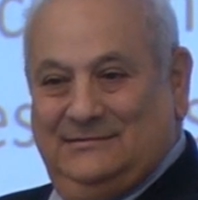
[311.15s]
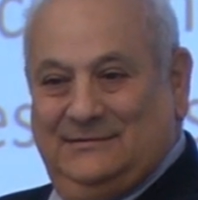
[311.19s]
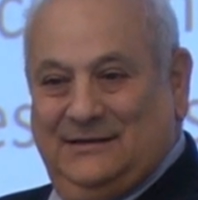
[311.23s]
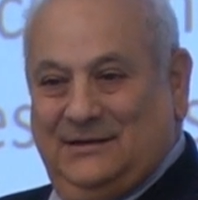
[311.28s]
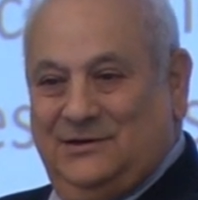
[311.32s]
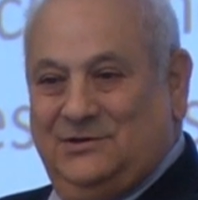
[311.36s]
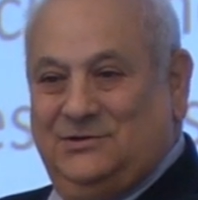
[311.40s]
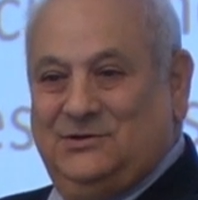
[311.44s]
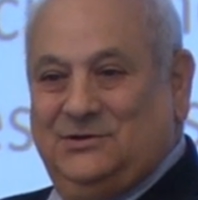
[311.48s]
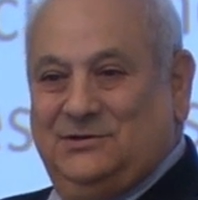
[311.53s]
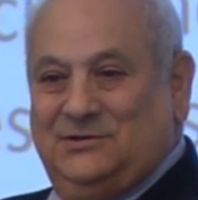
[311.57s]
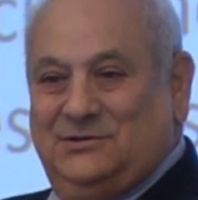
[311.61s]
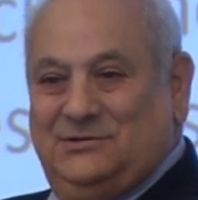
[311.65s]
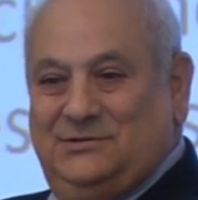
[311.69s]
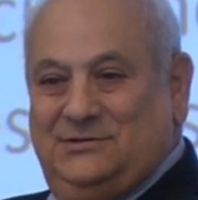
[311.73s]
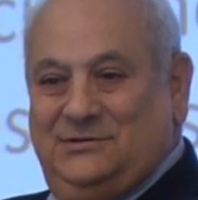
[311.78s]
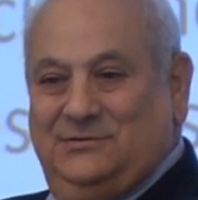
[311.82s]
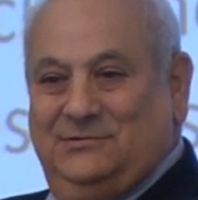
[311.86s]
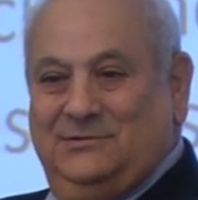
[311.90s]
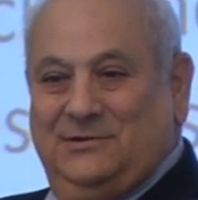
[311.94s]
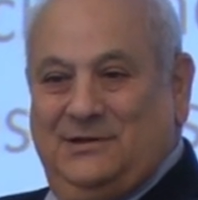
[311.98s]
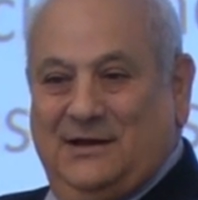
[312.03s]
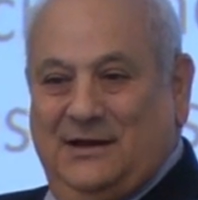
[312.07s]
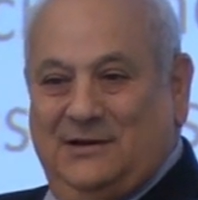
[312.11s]
inches
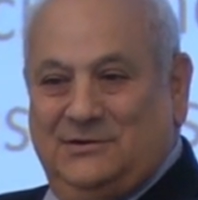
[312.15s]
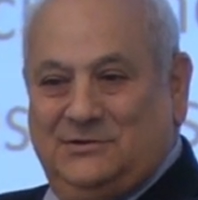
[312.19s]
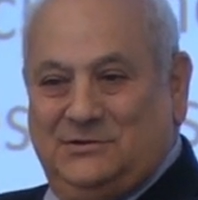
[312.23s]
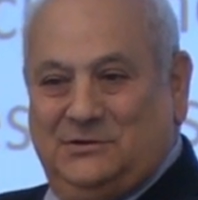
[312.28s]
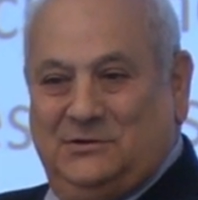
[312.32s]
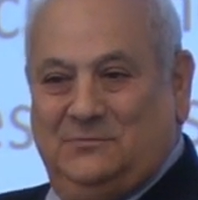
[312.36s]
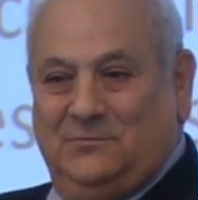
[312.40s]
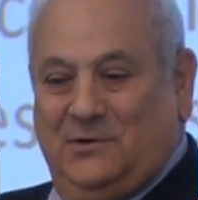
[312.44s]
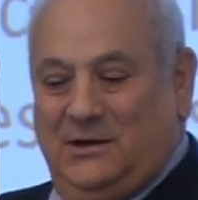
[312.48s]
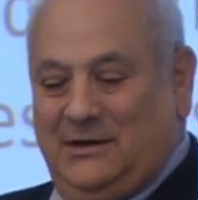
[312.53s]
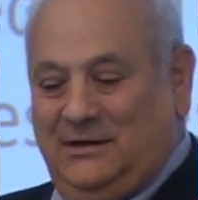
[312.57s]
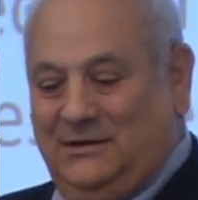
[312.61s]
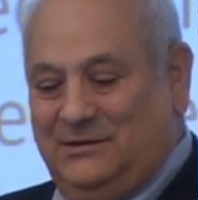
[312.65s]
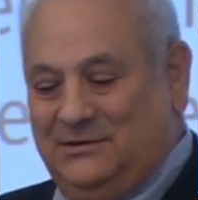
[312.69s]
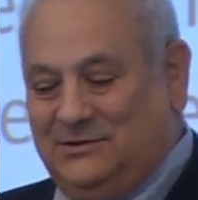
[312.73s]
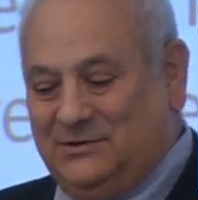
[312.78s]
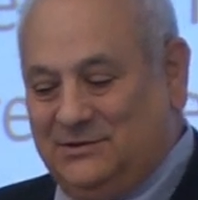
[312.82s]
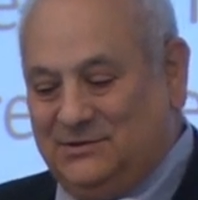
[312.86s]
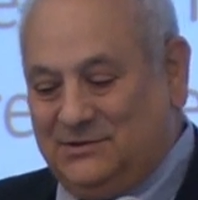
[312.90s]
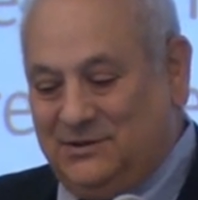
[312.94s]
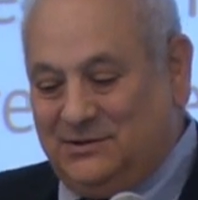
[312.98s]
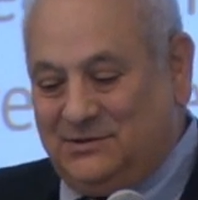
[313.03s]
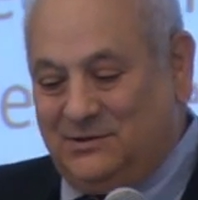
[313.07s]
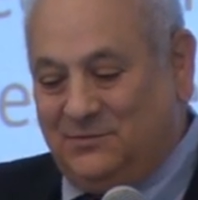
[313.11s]
to 1,001
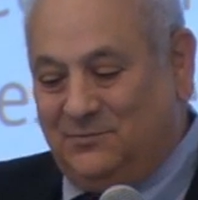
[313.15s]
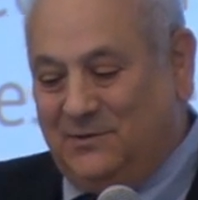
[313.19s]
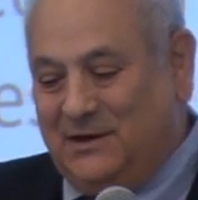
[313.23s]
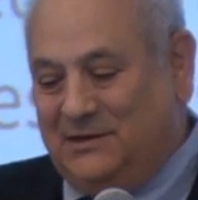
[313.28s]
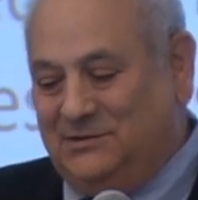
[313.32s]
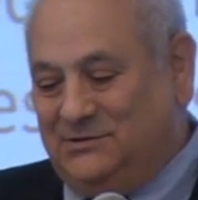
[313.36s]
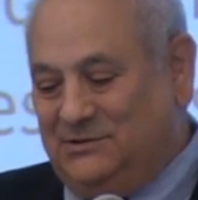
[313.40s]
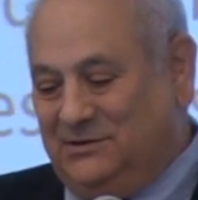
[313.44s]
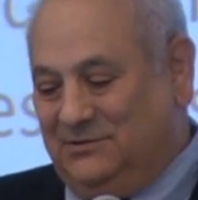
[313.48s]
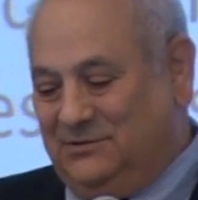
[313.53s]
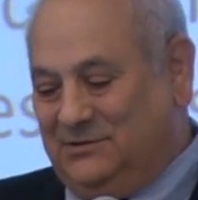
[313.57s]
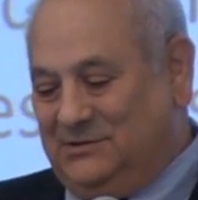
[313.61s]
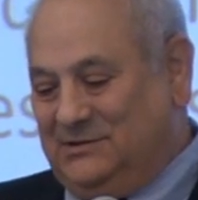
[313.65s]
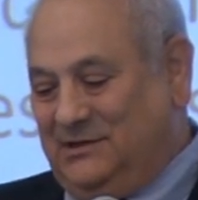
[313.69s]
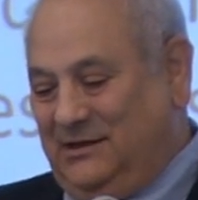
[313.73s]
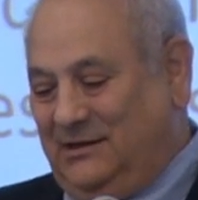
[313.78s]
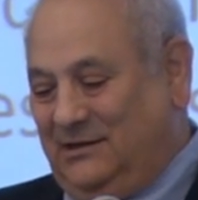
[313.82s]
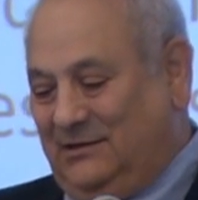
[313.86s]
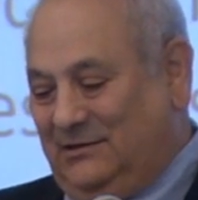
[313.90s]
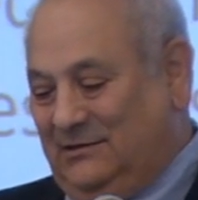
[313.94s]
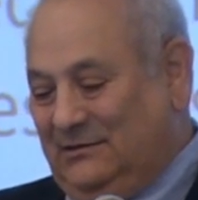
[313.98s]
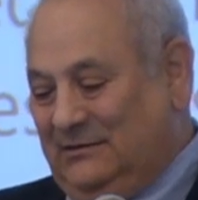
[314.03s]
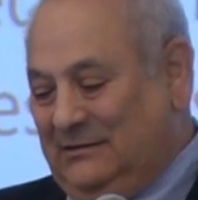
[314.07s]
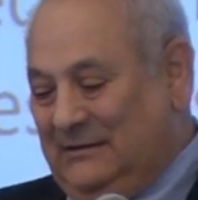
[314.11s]
inches. It's a ratio
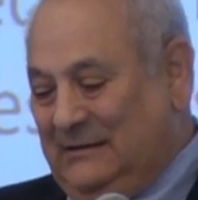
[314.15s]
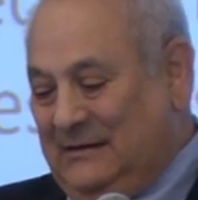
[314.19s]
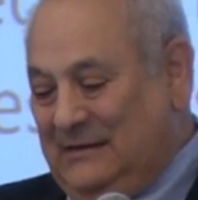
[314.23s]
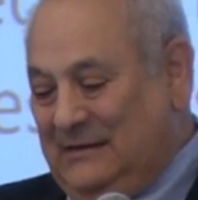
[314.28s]
scale.